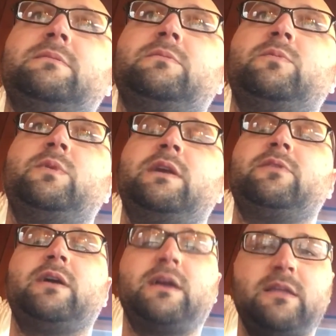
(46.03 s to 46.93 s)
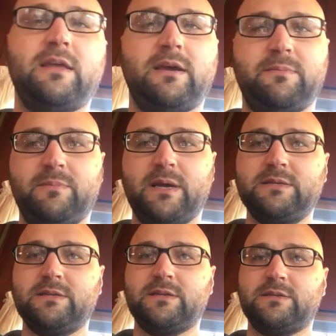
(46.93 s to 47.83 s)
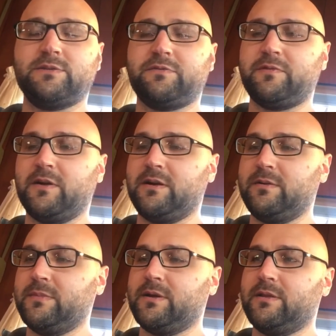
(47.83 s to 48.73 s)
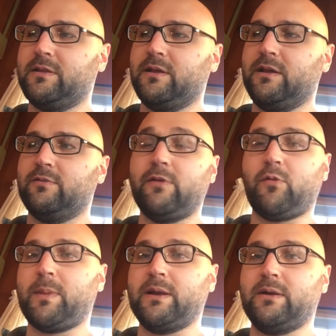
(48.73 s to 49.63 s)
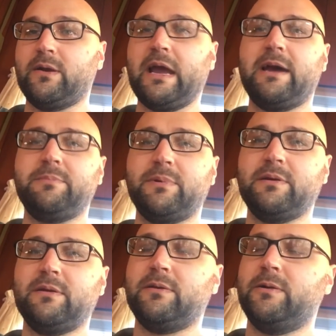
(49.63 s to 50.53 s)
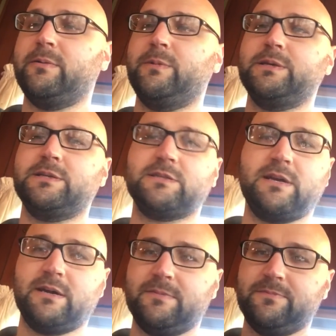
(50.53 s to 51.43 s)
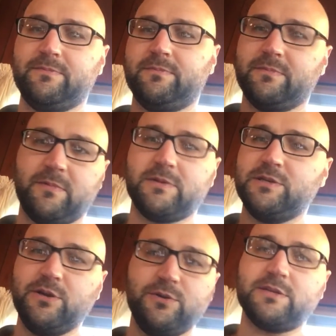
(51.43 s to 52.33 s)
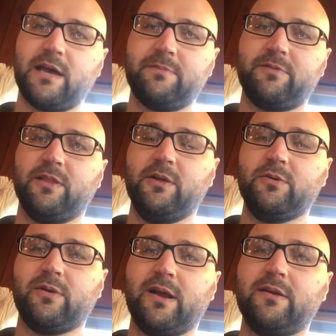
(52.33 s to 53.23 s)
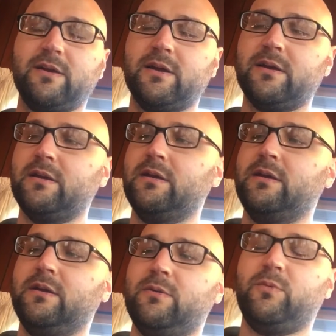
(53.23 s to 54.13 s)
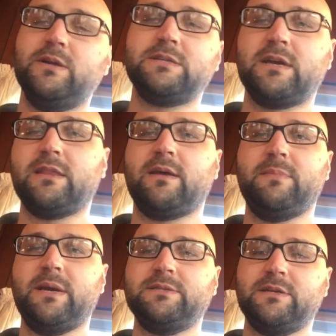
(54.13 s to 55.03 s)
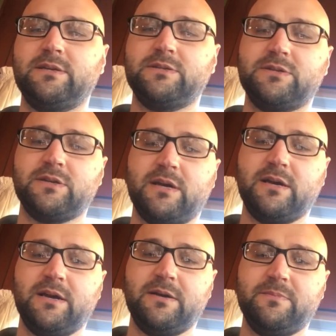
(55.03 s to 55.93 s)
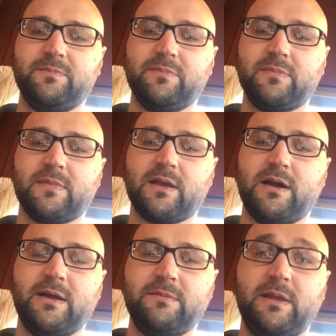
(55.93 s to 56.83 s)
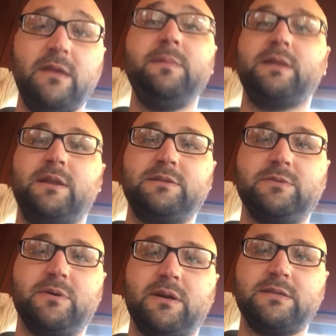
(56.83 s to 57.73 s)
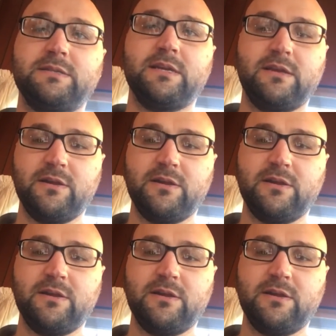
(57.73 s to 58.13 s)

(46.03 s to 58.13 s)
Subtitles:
whenever I got that message from the Riverbender app, which is a news app for the local area, once I got that message, I emailed it to her and I said,